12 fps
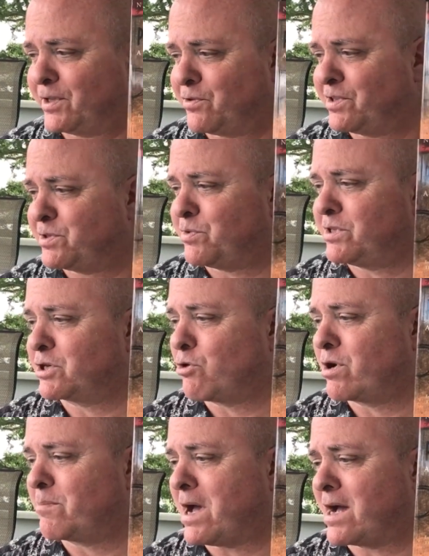This one's
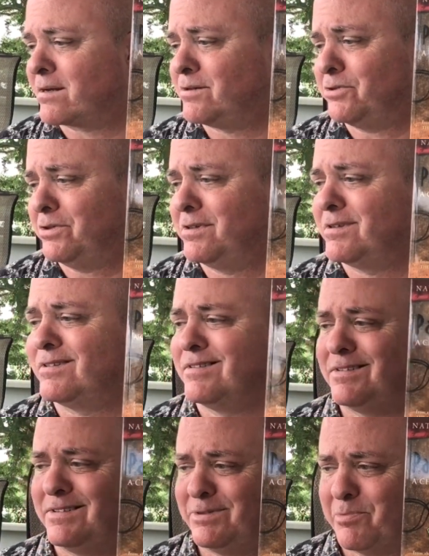going back to
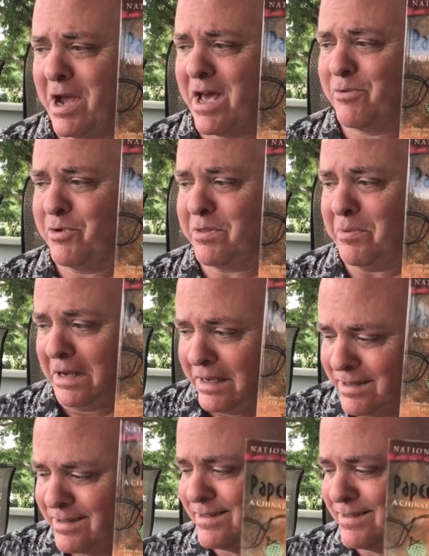Japan with me.